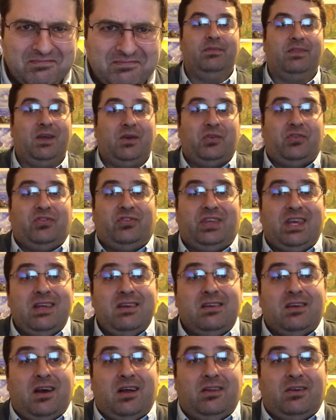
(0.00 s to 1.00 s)
Their
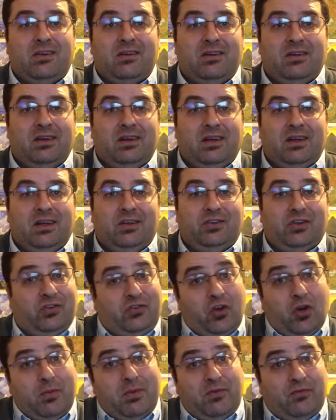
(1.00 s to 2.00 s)
skin color,
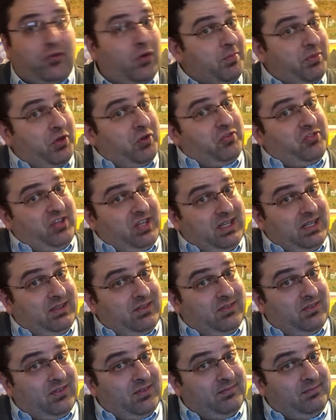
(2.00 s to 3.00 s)
determined from their
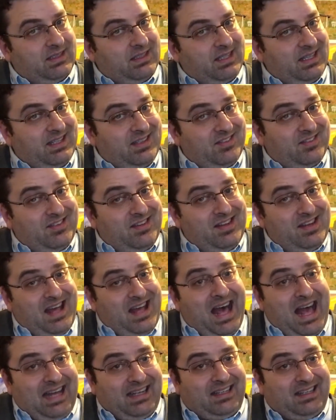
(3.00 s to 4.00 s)
genes, is
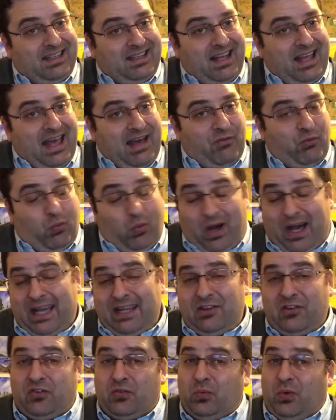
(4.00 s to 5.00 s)
not gonna have
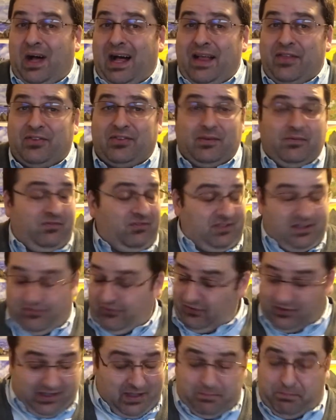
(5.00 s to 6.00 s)
wide swaths of
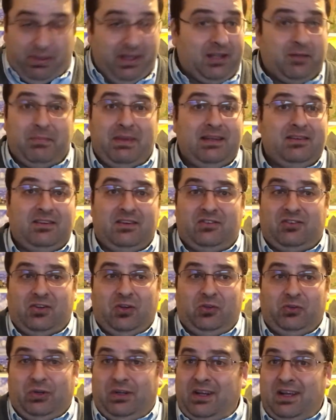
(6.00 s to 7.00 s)
differently pigmented
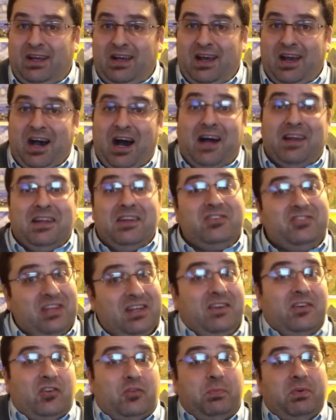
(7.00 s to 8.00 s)
children on a
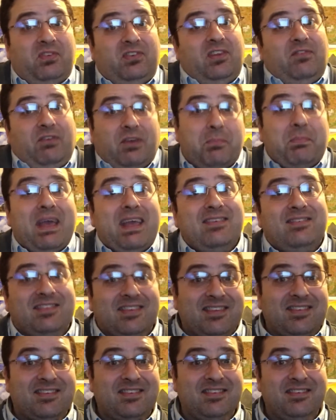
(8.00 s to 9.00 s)
gender-specific
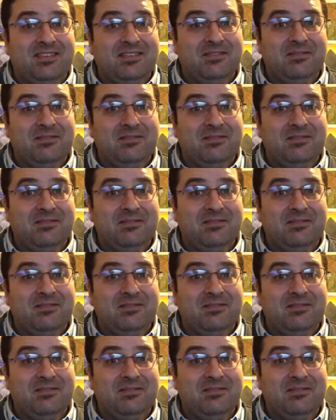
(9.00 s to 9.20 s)
basis.